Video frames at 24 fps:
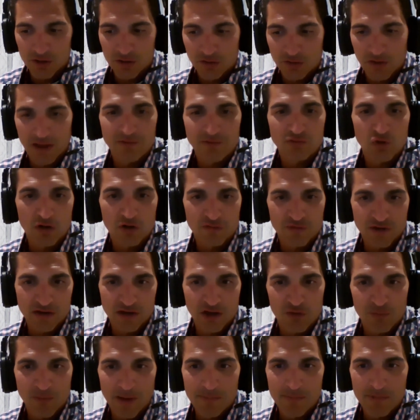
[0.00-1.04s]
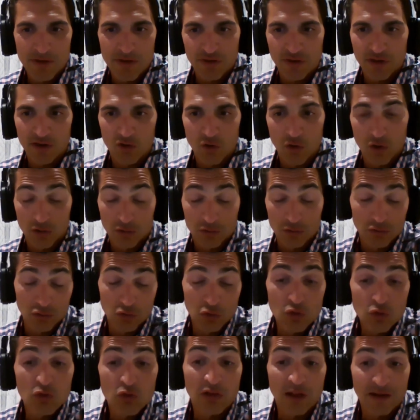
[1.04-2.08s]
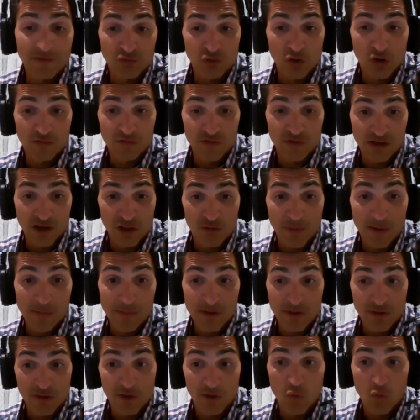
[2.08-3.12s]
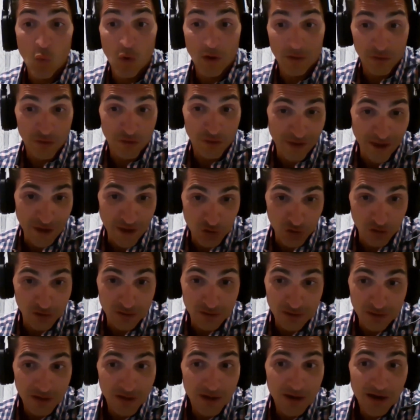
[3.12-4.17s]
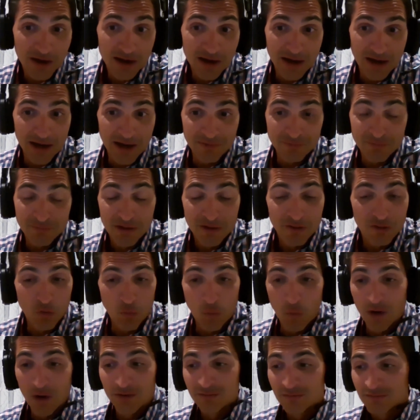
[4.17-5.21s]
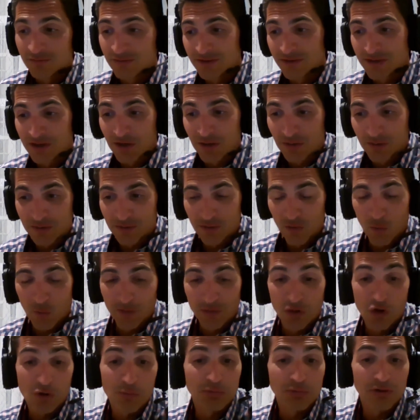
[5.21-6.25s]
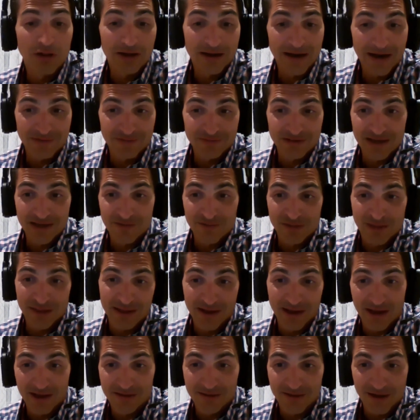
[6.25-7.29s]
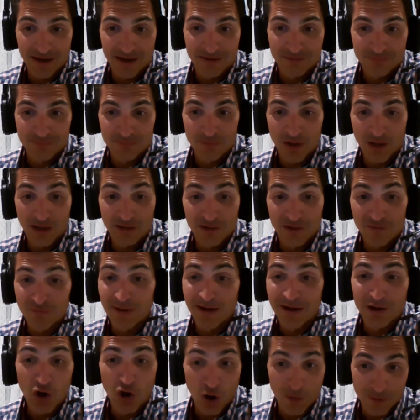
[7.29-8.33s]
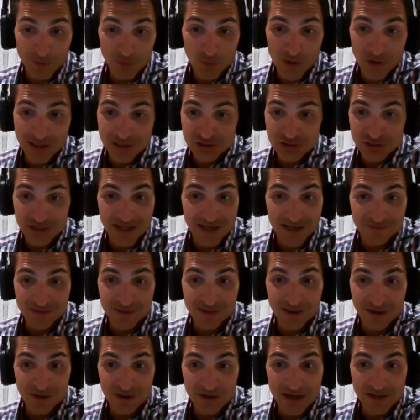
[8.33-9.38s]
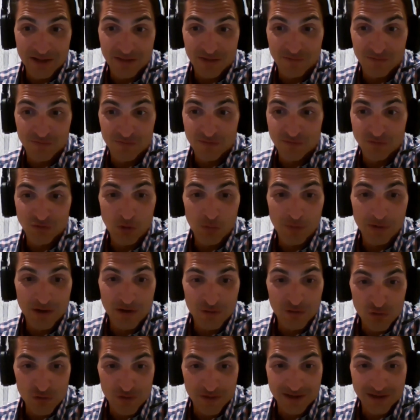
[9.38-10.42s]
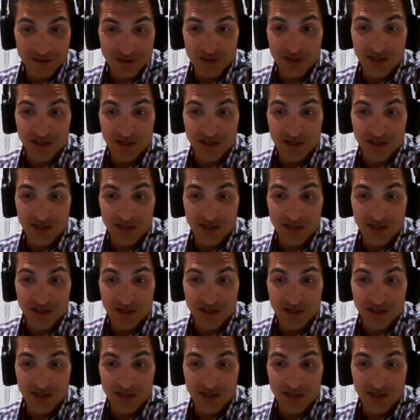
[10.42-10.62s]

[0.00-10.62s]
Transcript: lifelong fitness by missing, or lose lifelong fitness by missing one session. The one little plug I have to give is I love my Garmin watch, and I have to tell you guys, if nobody's using a